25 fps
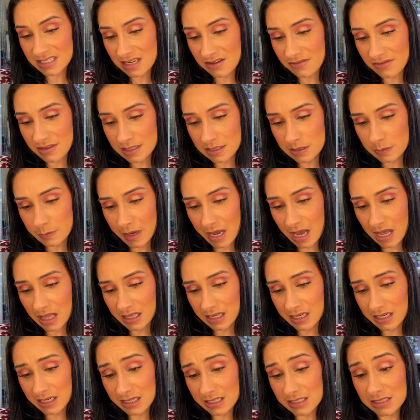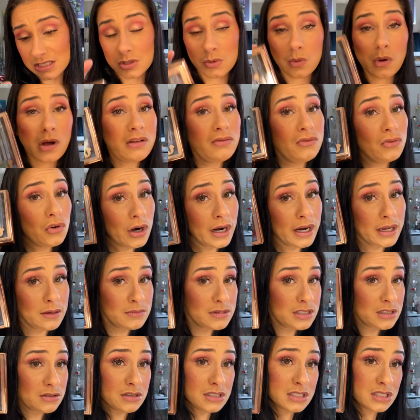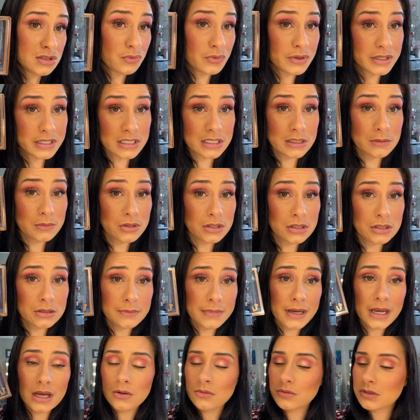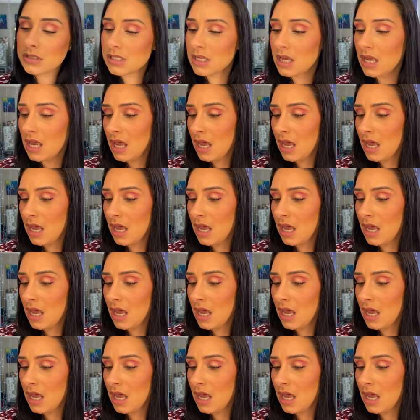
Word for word: of this palette is 12 grams, so it's a reasonable amount.